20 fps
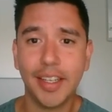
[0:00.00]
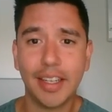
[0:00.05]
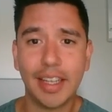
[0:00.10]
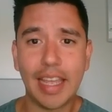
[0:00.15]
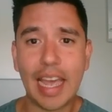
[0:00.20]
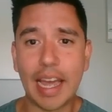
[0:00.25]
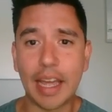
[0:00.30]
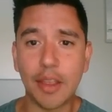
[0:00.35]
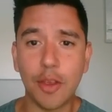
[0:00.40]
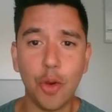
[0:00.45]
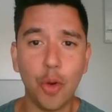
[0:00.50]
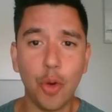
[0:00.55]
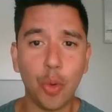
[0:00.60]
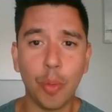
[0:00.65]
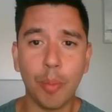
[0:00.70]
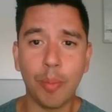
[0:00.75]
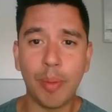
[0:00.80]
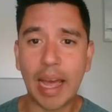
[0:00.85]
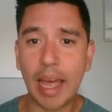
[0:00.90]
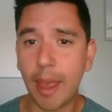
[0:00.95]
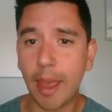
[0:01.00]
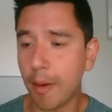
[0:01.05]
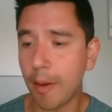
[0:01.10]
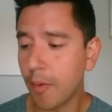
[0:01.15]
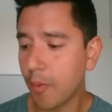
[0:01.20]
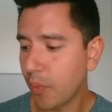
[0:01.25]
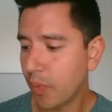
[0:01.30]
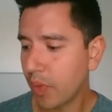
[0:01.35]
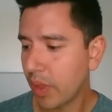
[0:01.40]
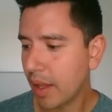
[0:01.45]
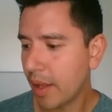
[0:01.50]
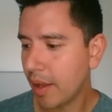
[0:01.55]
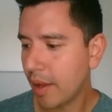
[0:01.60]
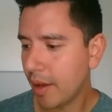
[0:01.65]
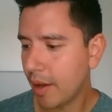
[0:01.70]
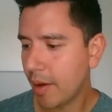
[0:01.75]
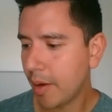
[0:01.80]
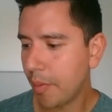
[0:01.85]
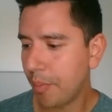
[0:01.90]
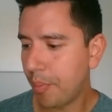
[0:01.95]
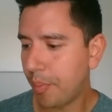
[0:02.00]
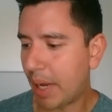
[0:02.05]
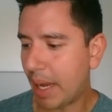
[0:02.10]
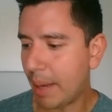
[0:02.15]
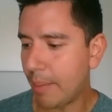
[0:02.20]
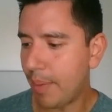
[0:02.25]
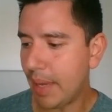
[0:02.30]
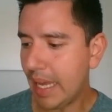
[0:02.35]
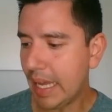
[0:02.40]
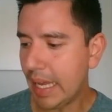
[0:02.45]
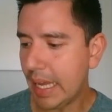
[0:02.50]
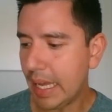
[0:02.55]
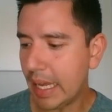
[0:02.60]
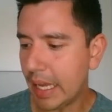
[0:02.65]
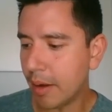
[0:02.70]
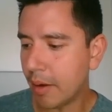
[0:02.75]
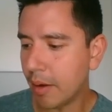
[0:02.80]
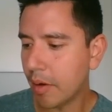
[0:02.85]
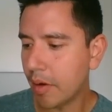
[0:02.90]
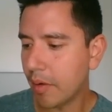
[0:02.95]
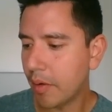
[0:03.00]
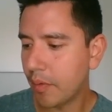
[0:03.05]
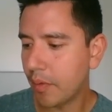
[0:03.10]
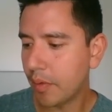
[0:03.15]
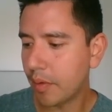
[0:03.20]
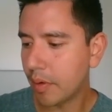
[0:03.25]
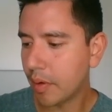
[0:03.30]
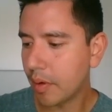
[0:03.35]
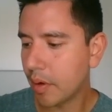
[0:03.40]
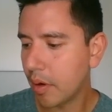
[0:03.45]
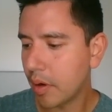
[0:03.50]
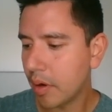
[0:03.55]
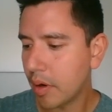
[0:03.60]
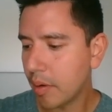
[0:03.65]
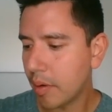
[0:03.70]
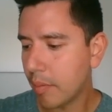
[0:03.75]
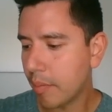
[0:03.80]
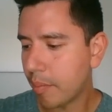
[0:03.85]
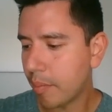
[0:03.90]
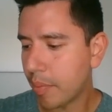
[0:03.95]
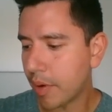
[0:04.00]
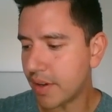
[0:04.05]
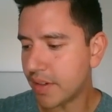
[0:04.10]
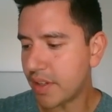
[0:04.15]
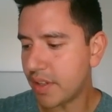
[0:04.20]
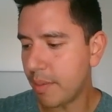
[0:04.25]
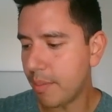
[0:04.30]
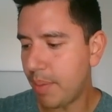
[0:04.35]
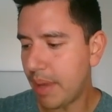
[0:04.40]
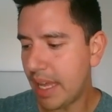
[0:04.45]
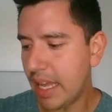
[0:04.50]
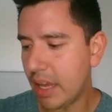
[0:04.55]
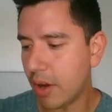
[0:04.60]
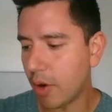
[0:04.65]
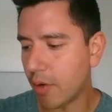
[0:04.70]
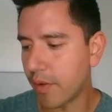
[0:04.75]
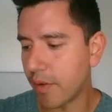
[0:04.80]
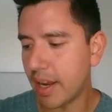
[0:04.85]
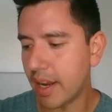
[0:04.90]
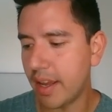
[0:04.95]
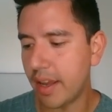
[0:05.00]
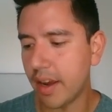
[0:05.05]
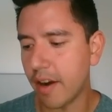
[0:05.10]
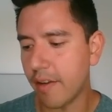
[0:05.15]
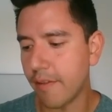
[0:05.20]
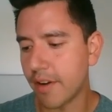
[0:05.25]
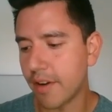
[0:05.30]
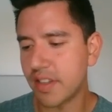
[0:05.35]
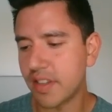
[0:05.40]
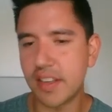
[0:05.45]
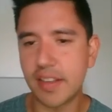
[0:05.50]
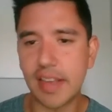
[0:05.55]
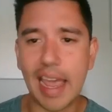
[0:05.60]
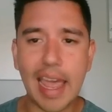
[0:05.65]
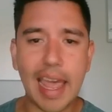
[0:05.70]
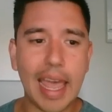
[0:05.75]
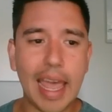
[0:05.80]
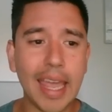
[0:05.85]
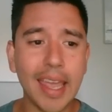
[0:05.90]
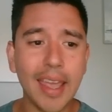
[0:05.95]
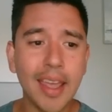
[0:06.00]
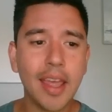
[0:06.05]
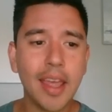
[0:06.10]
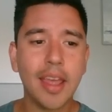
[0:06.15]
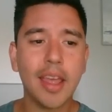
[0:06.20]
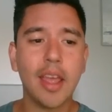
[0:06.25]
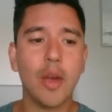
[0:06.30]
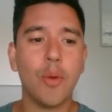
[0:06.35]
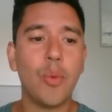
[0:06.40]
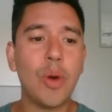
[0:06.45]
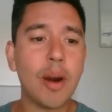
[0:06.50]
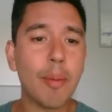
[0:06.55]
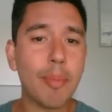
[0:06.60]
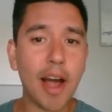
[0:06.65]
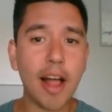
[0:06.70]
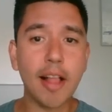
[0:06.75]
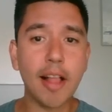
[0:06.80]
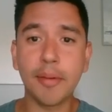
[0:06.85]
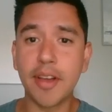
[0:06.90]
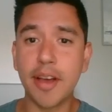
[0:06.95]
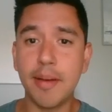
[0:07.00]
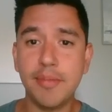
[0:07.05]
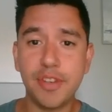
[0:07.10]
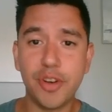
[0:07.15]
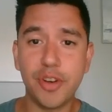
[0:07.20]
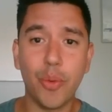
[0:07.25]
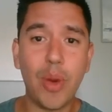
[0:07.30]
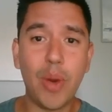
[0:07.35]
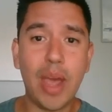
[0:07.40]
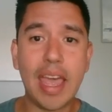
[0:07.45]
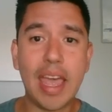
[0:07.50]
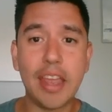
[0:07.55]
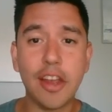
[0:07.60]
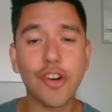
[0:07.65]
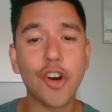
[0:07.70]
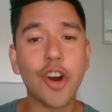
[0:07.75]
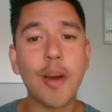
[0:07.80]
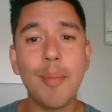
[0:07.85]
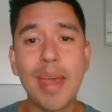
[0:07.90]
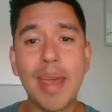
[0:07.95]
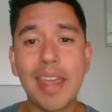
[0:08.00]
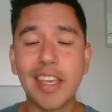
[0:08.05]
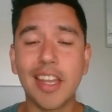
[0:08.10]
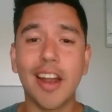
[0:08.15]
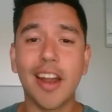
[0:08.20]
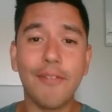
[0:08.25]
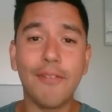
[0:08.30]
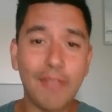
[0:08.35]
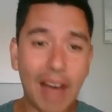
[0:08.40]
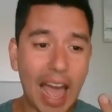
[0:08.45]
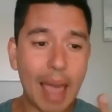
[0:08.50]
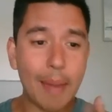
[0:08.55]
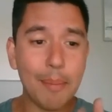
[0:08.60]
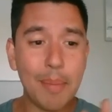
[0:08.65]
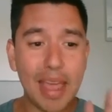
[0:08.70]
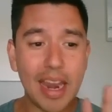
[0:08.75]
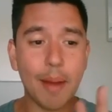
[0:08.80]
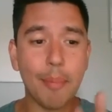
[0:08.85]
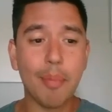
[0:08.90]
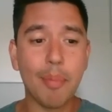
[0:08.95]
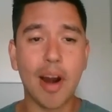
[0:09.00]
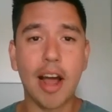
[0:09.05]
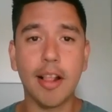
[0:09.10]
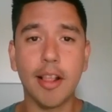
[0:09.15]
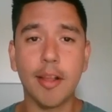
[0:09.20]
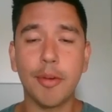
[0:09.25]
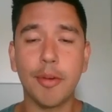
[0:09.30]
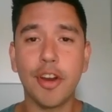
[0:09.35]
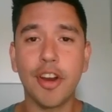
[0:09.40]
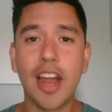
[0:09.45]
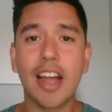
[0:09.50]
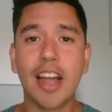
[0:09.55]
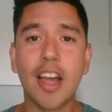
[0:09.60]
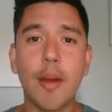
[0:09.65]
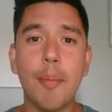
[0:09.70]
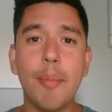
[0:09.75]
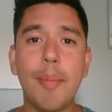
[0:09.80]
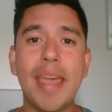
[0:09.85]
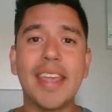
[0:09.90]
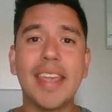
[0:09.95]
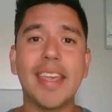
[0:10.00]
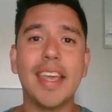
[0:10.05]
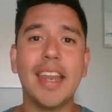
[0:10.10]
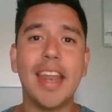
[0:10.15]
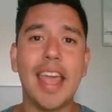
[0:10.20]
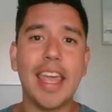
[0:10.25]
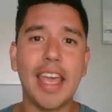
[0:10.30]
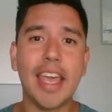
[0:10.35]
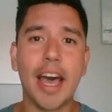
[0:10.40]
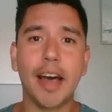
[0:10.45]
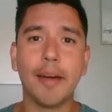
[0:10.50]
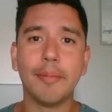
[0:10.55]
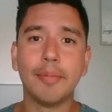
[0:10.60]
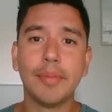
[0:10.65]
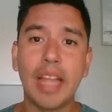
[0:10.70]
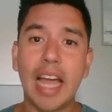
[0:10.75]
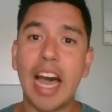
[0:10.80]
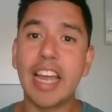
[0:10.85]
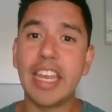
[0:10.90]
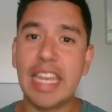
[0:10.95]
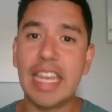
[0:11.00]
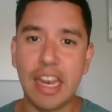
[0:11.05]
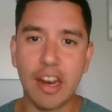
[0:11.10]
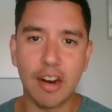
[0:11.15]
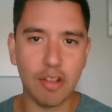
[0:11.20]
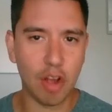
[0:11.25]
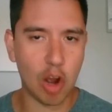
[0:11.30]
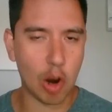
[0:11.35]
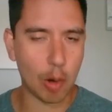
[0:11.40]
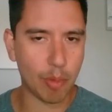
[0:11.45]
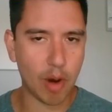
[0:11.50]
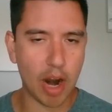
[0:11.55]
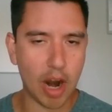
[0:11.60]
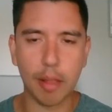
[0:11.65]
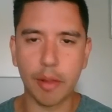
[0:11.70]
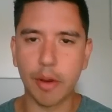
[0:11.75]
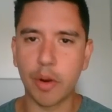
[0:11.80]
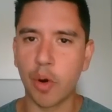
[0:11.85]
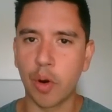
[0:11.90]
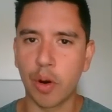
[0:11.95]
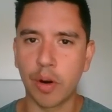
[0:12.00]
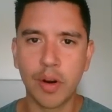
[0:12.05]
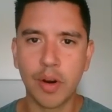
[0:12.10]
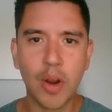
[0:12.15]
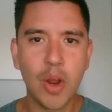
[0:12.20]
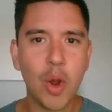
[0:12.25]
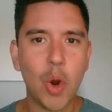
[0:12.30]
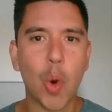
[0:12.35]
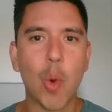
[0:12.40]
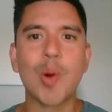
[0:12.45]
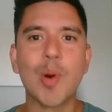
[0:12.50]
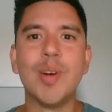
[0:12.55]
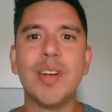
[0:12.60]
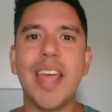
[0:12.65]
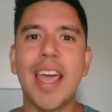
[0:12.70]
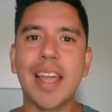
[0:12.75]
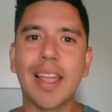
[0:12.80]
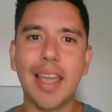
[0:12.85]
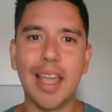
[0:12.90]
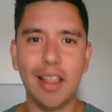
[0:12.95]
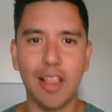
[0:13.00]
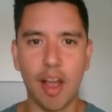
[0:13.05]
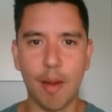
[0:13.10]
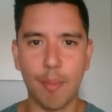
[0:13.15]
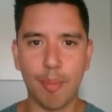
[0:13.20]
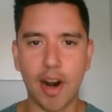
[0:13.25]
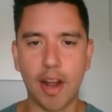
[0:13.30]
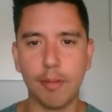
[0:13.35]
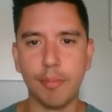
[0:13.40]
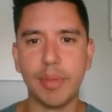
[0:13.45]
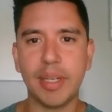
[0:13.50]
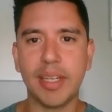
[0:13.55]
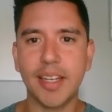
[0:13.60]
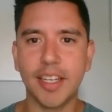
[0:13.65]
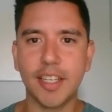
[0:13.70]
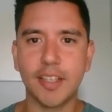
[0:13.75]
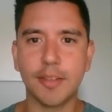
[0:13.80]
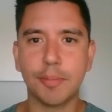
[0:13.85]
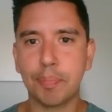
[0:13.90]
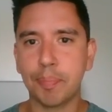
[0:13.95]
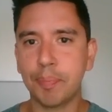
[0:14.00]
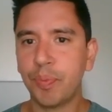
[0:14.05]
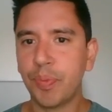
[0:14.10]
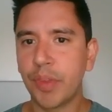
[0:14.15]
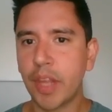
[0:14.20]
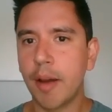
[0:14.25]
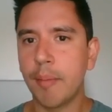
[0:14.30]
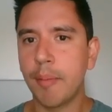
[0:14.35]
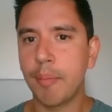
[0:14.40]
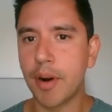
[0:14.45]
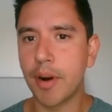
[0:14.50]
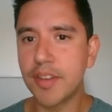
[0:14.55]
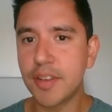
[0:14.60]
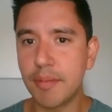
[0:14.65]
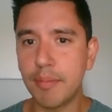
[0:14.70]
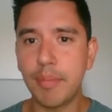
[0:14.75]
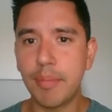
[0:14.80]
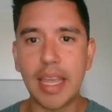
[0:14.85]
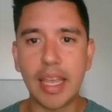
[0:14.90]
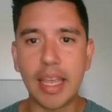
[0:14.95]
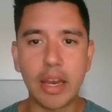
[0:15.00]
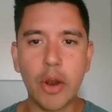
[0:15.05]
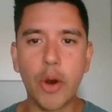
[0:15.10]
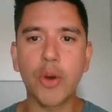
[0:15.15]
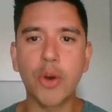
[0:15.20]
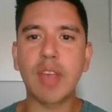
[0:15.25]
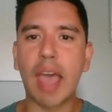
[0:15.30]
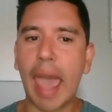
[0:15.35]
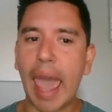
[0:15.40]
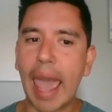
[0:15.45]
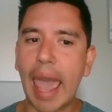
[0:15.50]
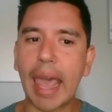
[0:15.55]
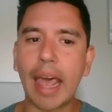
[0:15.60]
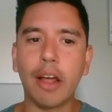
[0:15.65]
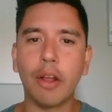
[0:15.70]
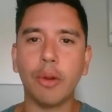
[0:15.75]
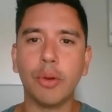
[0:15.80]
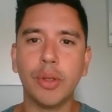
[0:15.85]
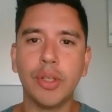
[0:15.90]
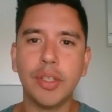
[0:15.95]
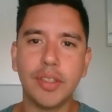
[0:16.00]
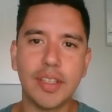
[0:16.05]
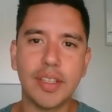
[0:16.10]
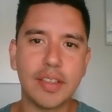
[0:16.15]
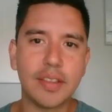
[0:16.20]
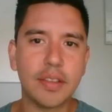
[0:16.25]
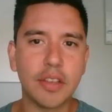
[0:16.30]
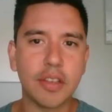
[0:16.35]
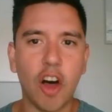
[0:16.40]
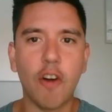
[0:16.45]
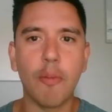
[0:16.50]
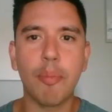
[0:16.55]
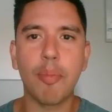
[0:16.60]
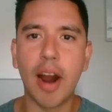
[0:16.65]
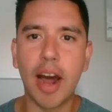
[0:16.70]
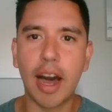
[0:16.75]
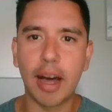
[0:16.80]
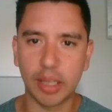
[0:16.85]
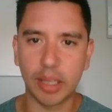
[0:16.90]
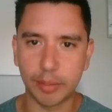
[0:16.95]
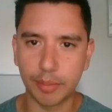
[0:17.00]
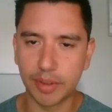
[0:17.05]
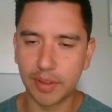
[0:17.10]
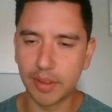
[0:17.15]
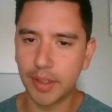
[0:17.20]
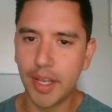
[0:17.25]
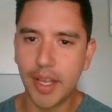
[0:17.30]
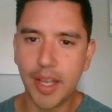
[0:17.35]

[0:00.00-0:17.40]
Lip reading: Yeah, you by being person B over here versus A, when a problem comes your way, you're going to make it a 5-minute problem. You're not going to make it a year-long problem or a decade-long problem, because person B knows how to solve problems.